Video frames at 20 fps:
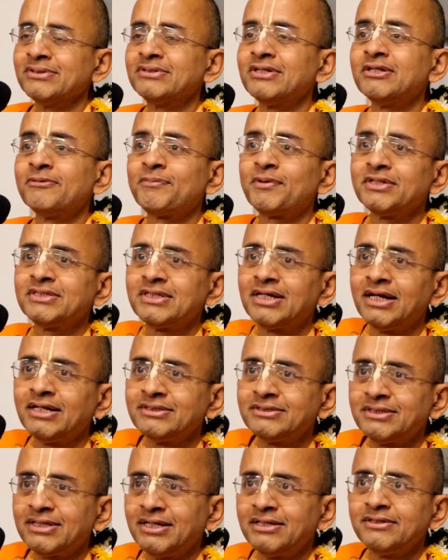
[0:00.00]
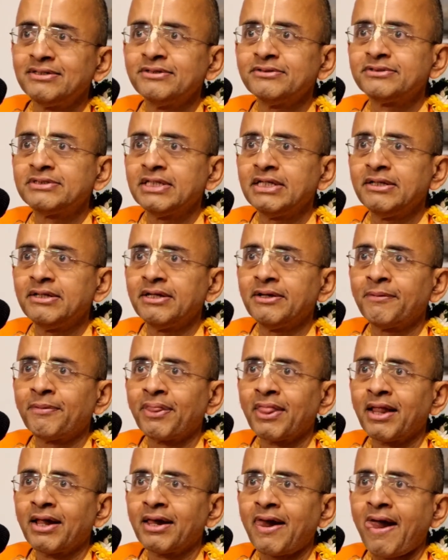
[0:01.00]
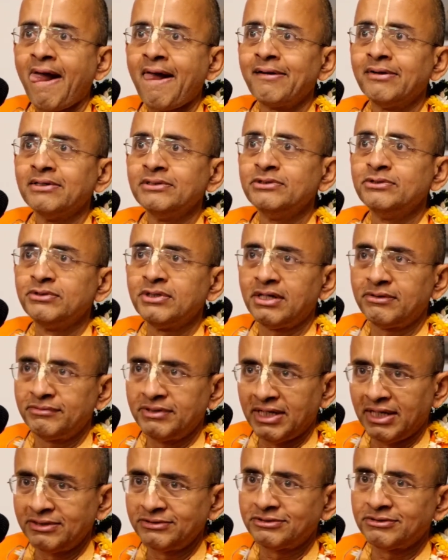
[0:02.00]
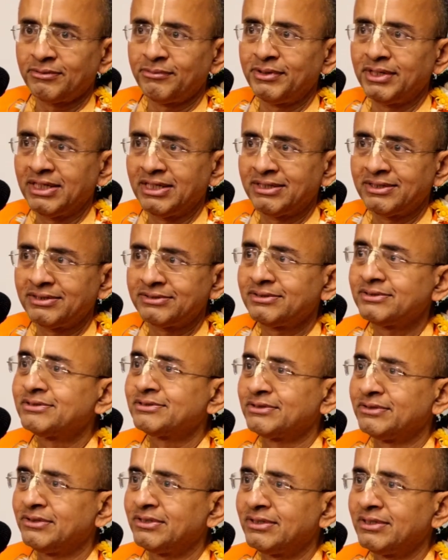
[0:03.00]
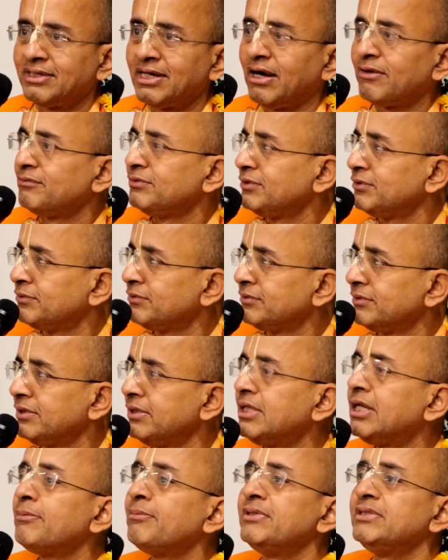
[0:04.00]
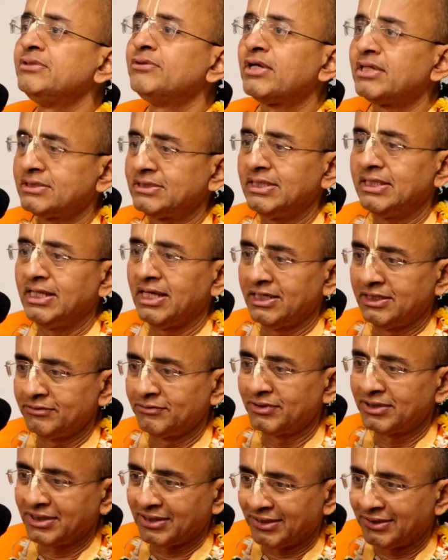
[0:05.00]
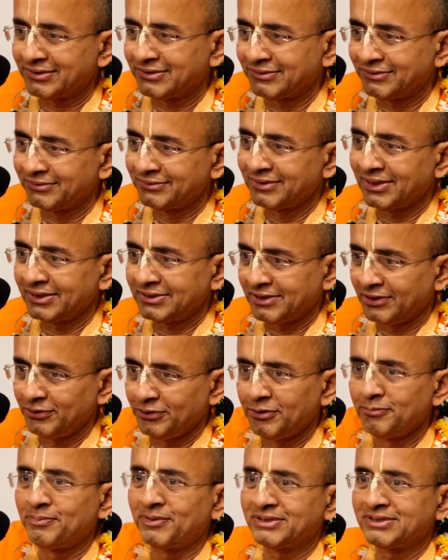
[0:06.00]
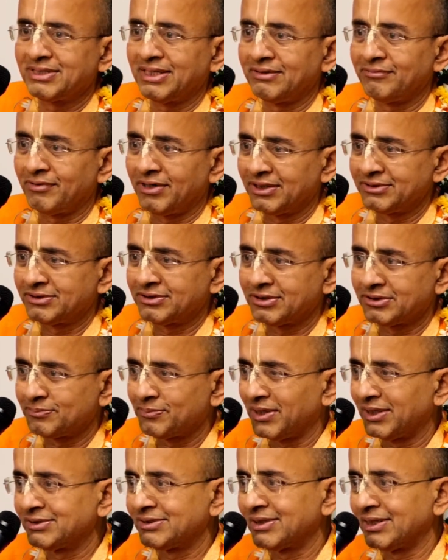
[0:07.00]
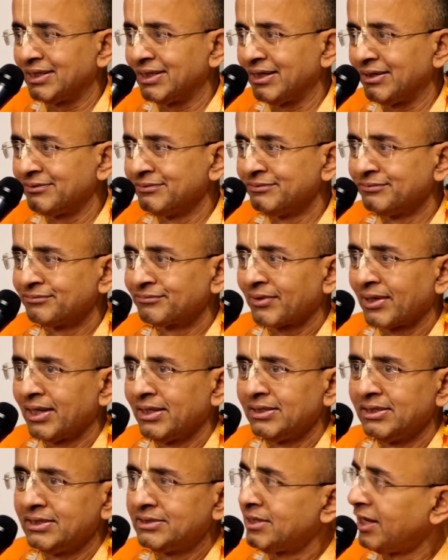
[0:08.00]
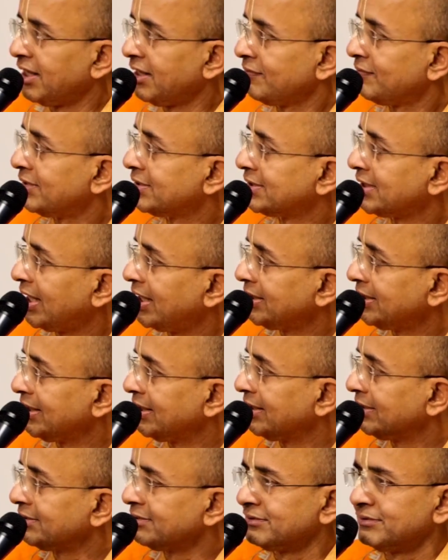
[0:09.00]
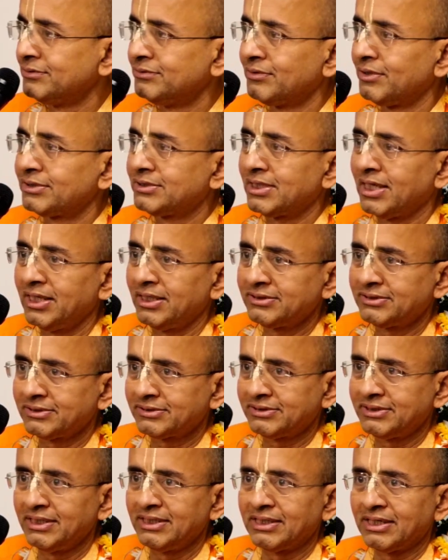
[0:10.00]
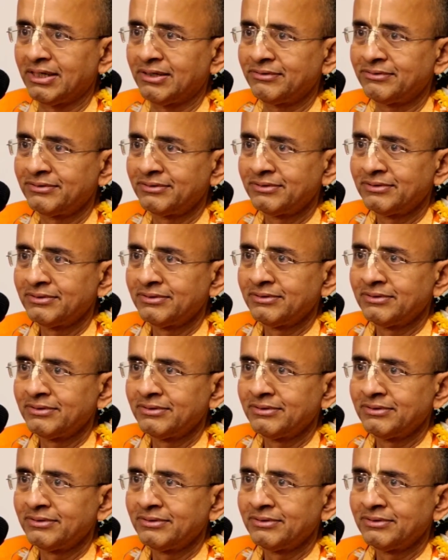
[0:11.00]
So the president said, you see, you have done so many years, it's good. Now you are a senior devotee also. That's a new person wants to sponsor now. He's not even chanting. You are chanting 16 now.